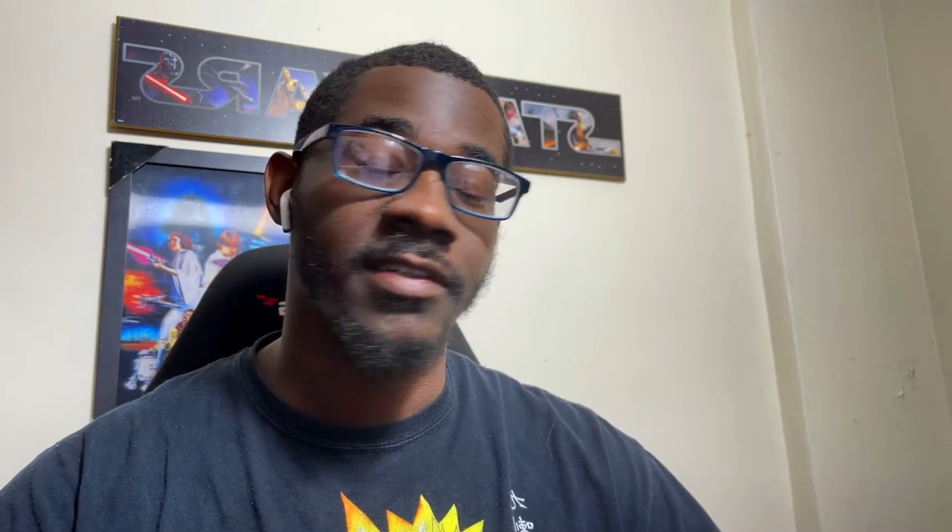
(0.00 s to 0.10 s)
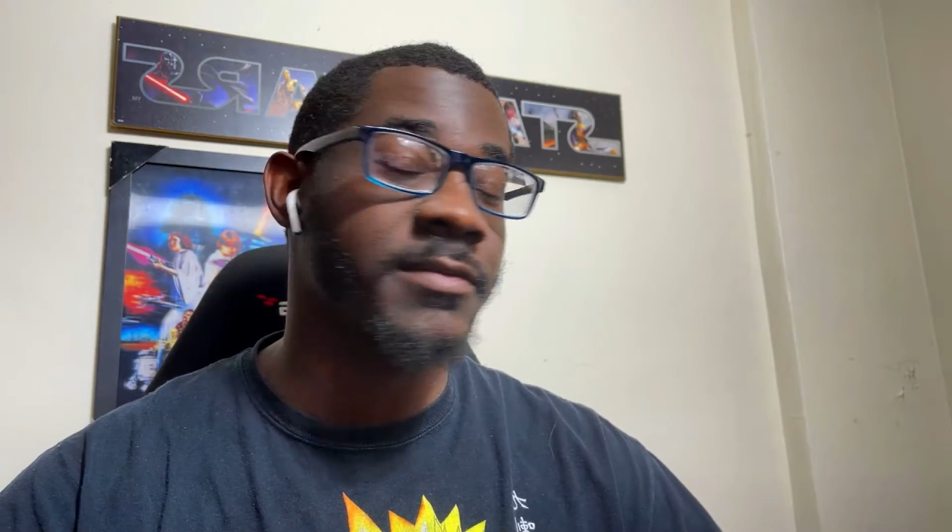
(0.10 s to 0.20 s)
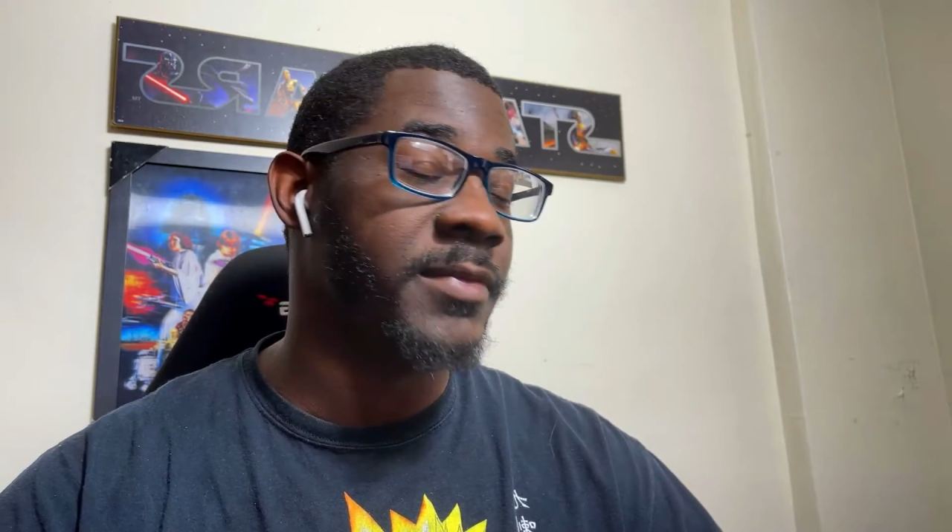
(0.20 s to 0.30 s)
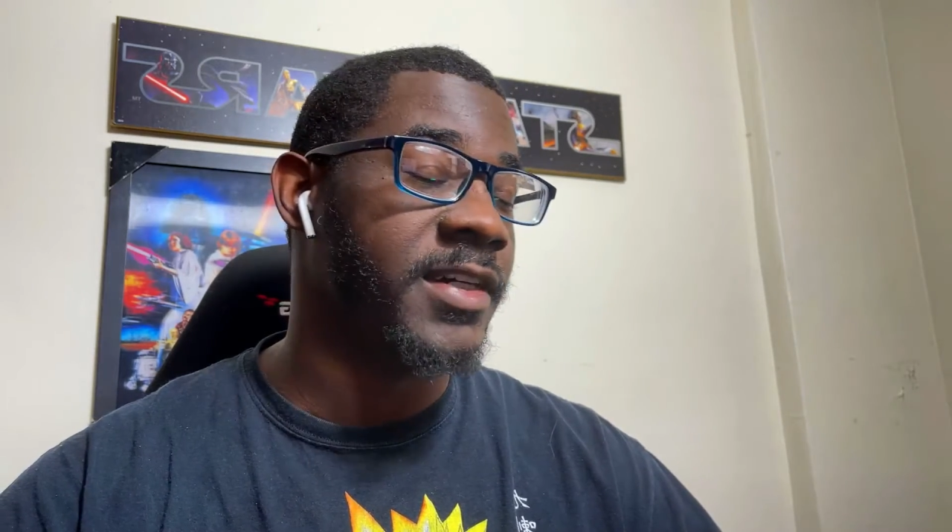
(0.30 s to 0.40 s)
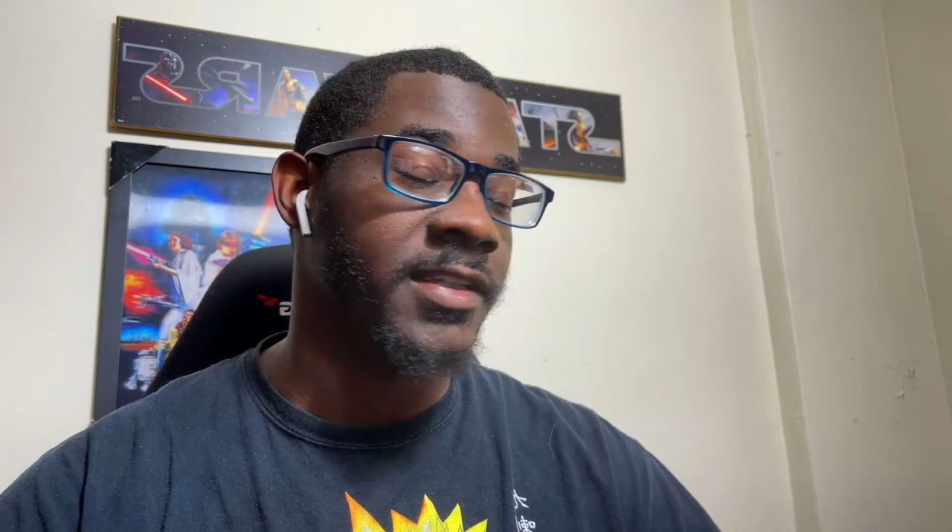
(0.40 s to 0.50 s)

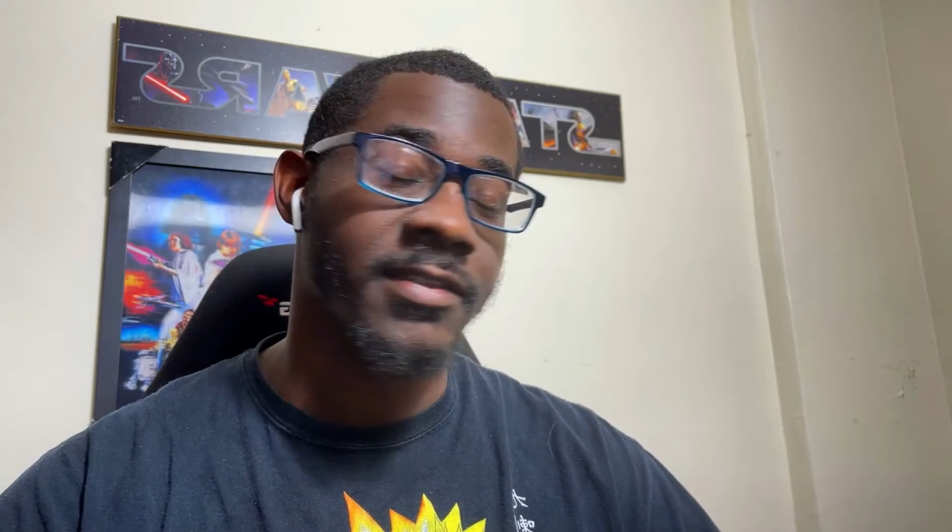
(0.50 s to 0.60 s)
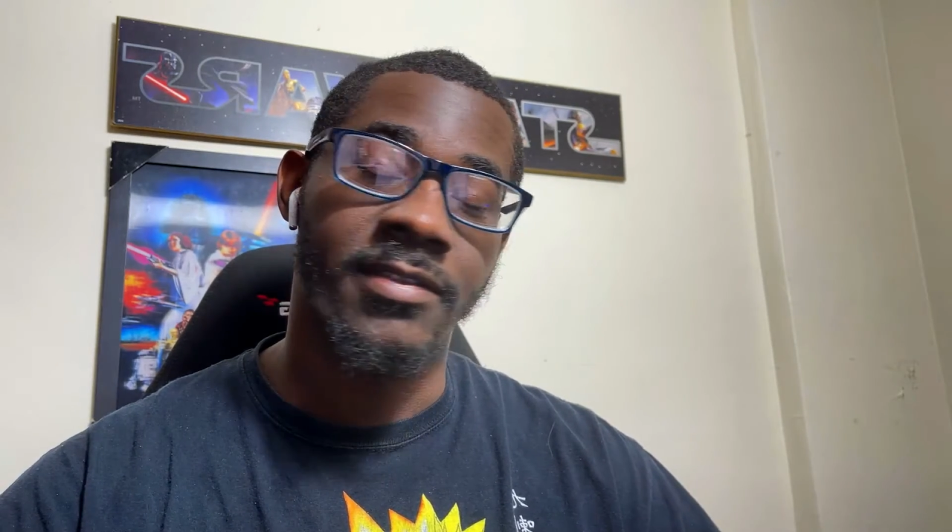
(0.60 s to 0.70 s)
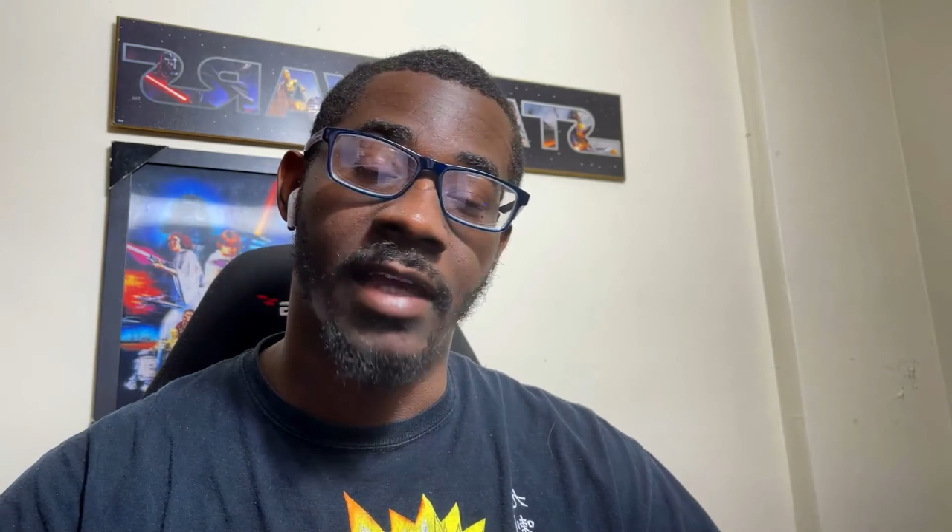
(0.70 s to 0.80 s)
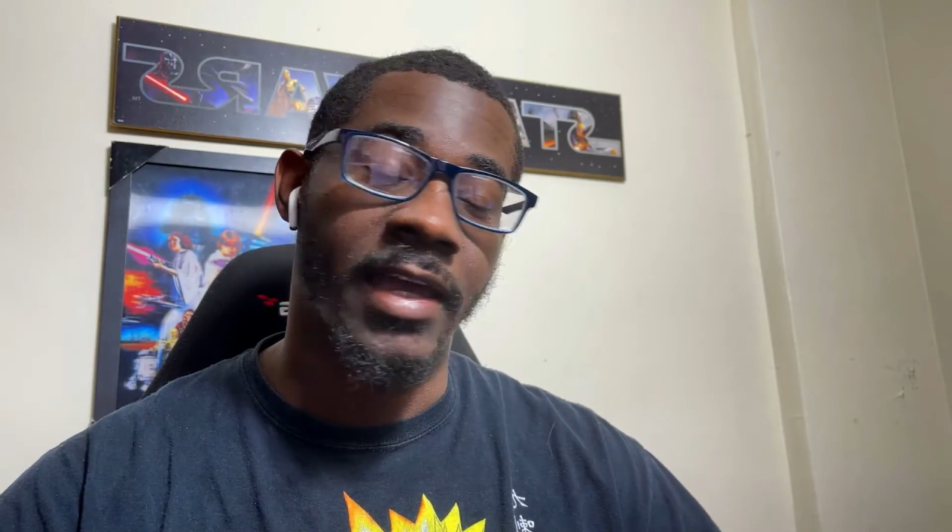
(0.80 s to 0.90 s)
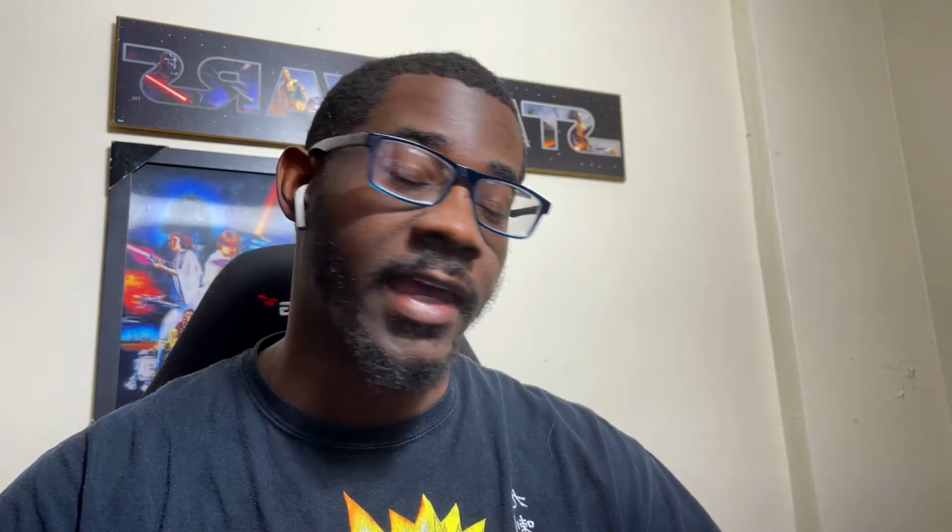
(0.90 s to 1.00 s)
but
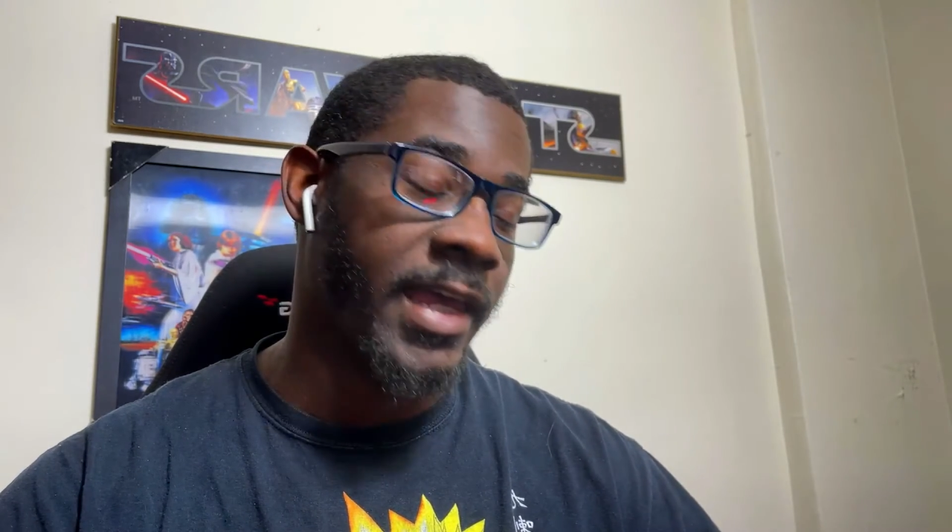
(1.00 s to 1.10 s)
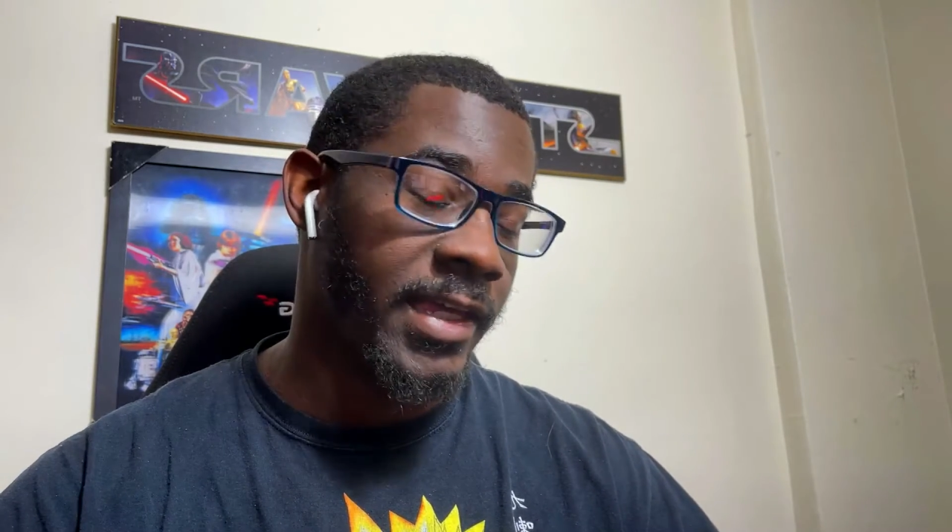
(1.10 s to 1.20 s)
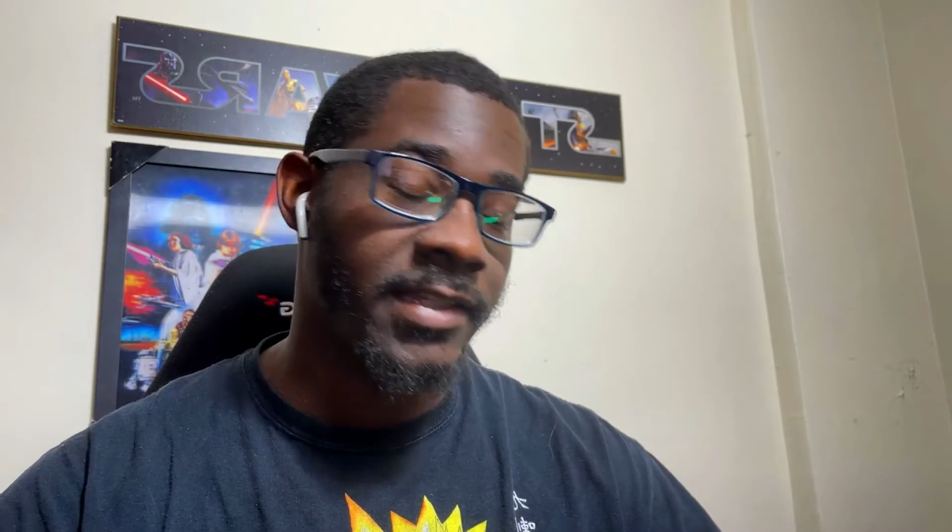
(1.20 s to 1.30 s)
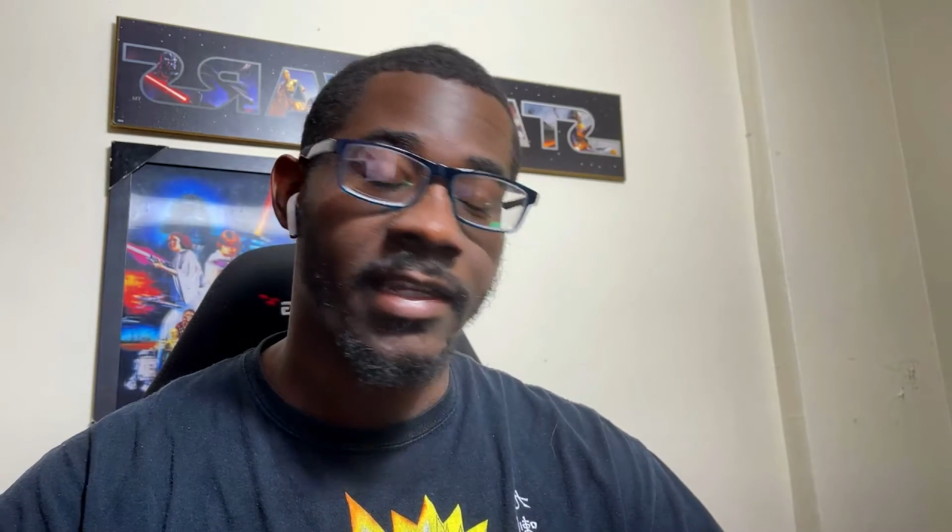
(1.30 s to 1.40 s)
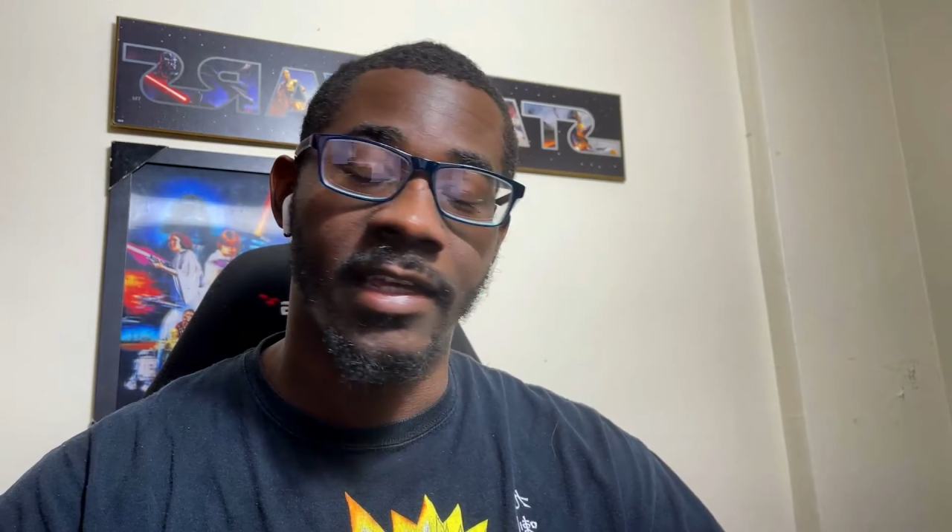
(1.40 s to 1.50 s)
I
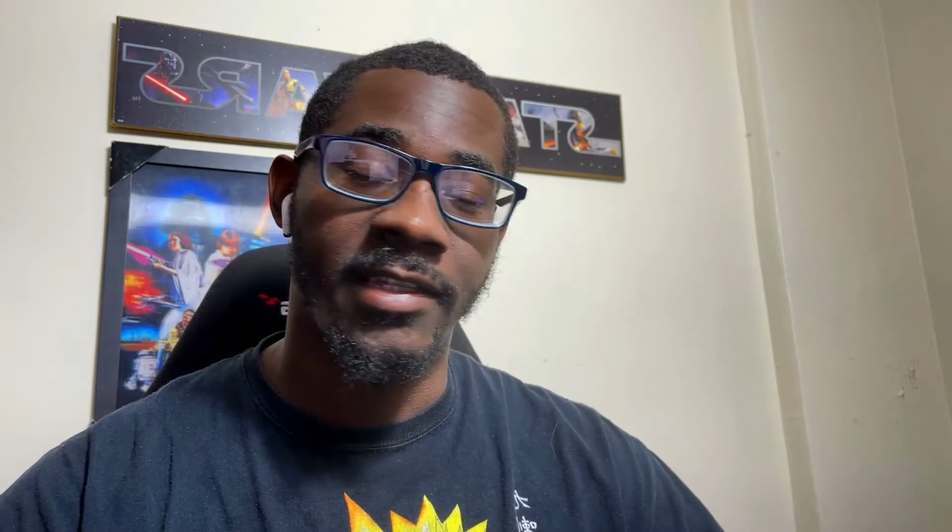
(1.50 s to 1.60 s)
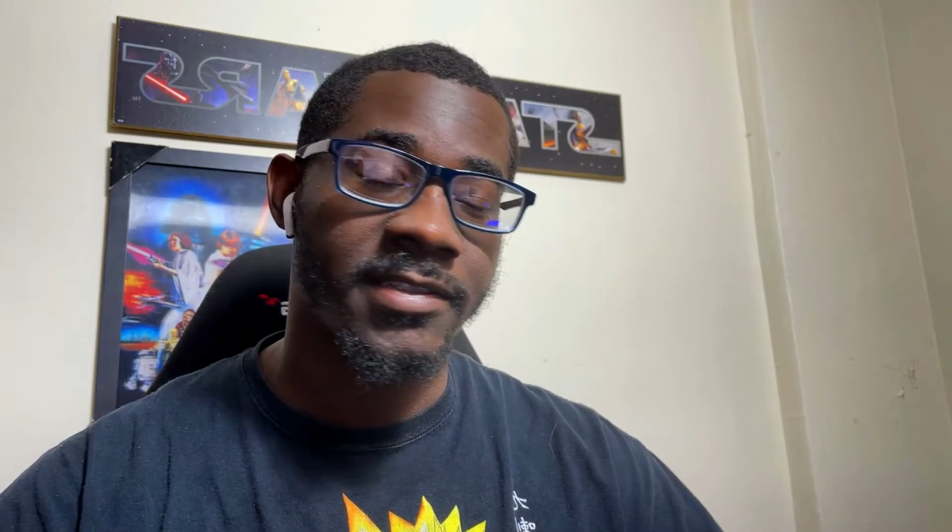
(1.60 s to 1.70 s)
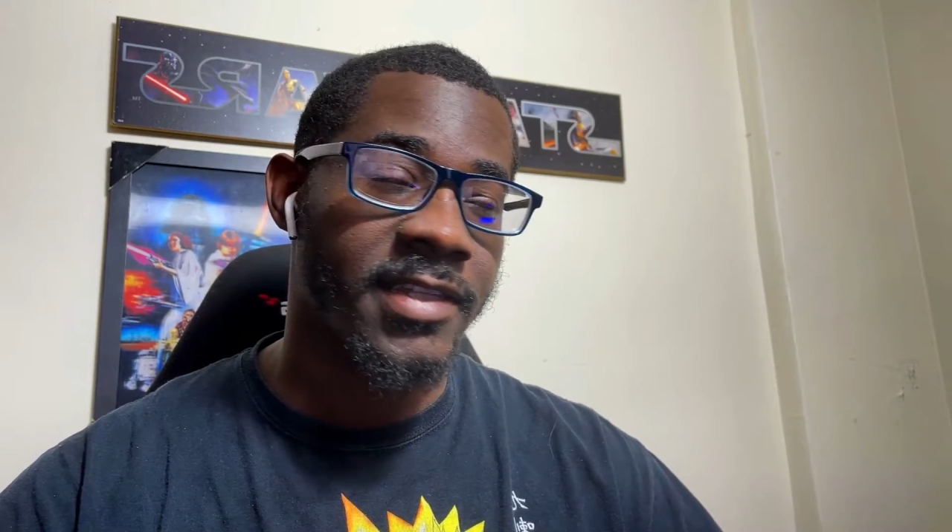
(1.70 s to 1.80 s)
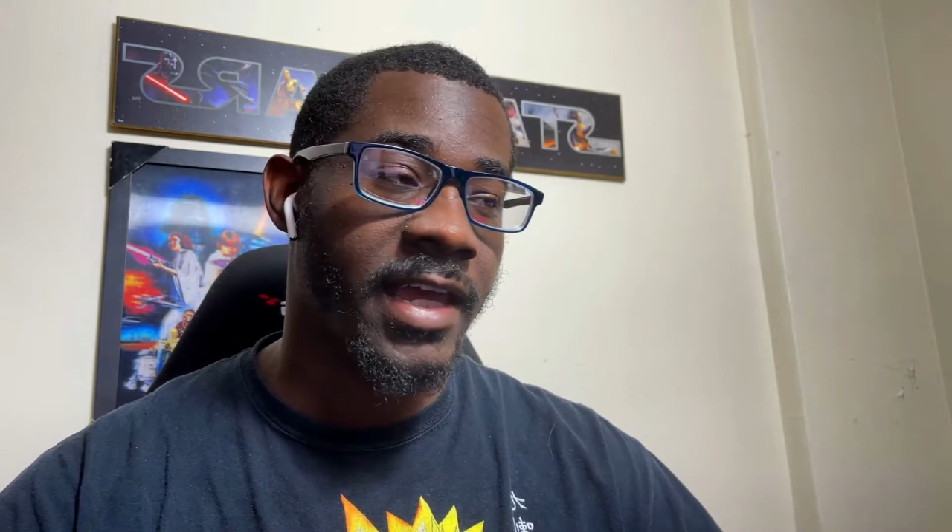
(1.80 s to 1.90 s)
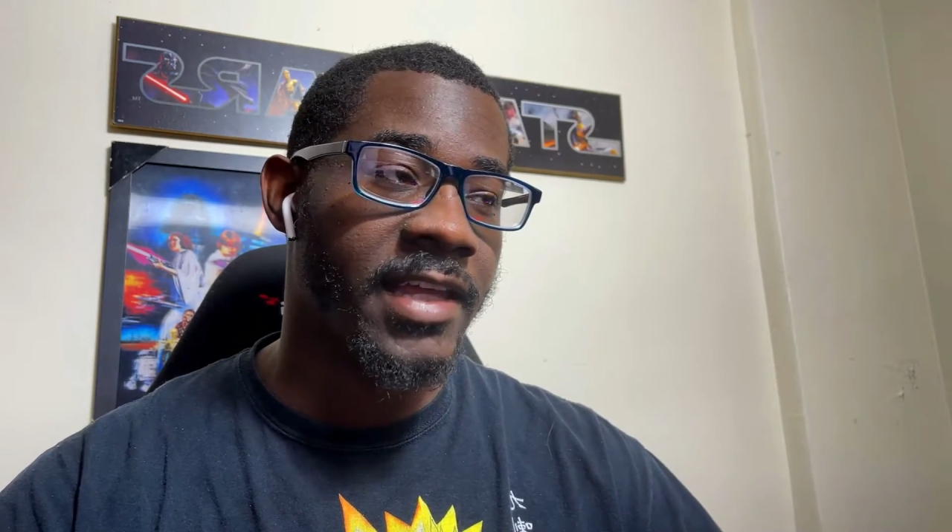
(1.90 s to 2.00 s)
hate that he's
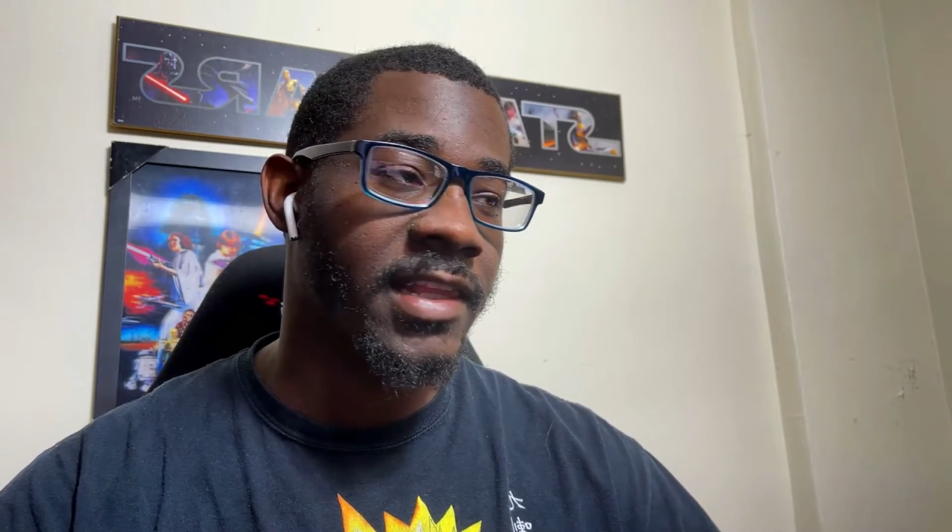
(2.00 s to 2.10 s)
not